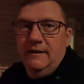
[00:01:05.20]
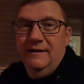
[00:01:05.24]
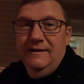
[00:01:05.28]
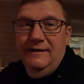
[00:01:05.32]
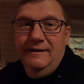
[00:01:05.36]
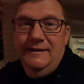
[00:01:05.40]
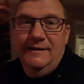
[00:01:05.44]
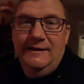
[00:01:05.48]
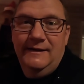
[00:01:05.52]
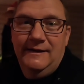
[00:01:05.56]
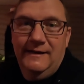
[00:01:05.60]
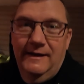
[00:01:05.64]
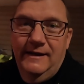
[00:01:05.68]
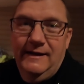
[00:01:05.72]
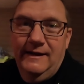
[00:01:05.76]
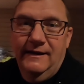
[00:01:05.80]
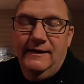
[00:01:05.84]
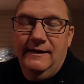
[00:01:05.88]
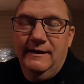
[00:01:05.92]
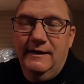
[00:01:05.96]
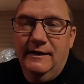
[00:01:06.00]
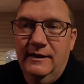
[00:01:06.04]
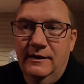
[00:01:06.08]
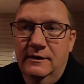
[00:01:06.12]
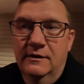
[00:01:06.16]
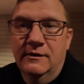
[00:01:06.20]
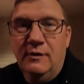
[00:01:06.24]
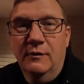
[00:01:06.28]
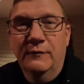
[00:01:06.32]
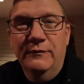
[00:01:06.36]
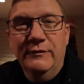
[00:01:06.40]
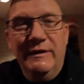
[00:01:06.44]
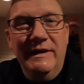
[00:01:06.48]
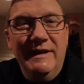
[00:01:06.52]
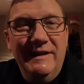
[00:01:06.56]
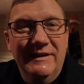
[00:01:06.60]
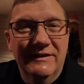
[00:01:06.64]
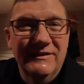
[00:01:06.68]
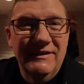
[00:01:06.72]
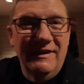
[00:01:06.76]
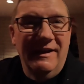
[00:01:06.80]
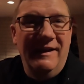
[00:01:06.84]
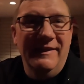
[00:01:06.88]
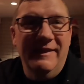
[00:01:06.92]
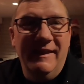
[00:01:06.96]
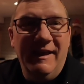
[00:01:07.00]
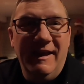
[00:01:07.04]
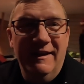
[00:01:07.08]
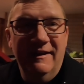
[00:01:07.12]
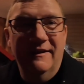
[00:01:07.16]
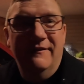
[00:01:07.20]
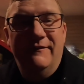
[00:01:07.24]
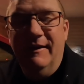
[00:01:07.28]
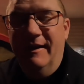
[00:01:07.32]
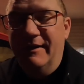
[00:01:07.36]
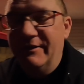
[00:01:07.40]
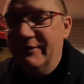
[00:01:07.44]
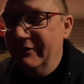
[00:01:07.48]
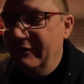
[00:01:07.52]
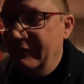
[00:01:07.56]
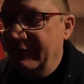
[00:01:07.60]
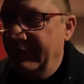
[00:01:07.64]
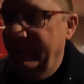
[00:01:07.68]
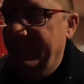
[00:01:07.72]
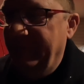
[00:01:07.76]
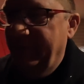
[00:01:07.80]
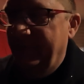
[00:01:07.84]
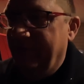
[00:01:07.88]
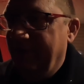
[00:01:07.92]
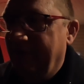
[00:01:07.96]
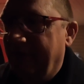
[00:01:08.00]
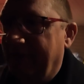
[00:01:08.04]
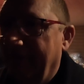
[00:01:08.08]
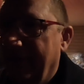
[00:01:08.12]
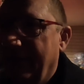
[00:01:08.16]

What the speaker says: Hopefully it's not that adventurous,